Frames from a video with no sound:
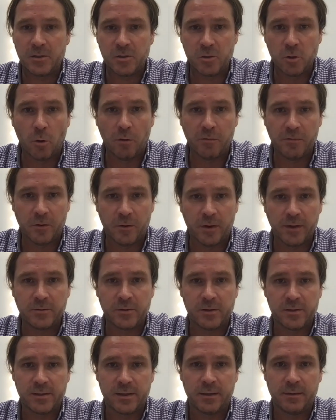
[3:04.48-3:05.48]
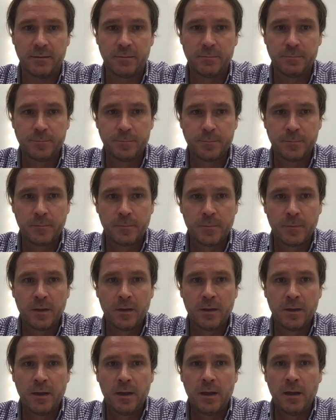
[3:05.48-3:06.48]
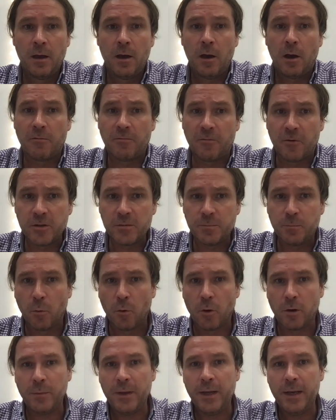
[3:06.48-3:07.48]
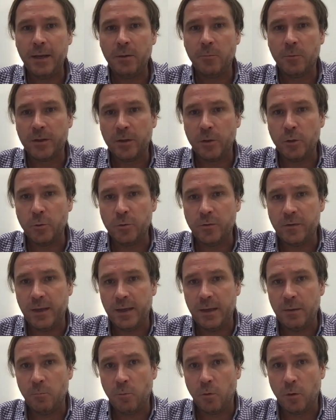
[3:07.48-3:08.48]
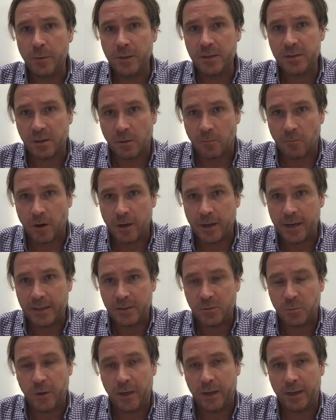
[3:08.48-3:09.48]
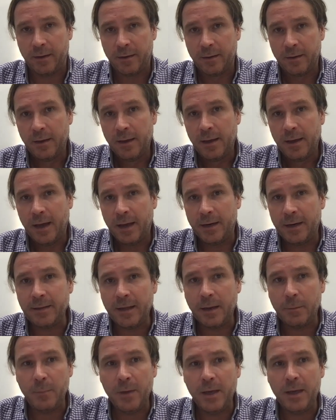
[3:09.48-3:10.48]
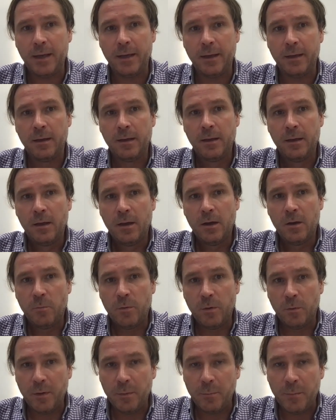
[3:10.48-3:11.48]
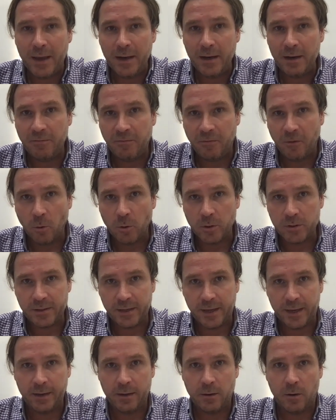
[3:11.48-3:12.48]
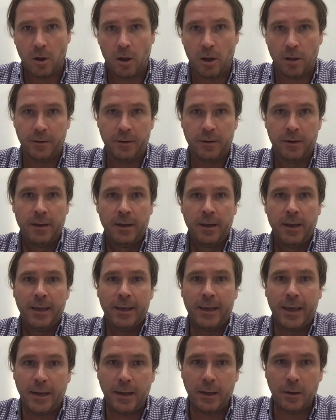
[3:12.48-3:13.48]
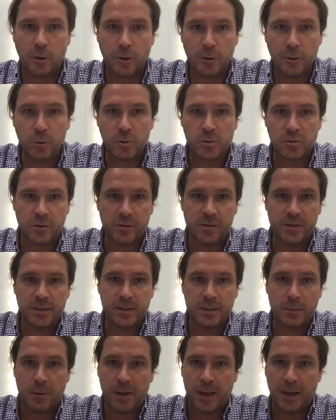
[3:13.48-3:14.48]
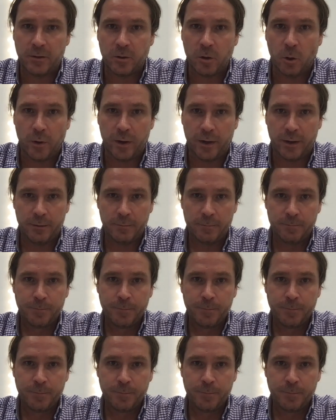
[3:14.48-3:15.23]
let us know if you're interested. Our first board meeting with the new team will be somewhere next week. And in that meeting, we'll be mainly focusing on getting our new strategic plan going.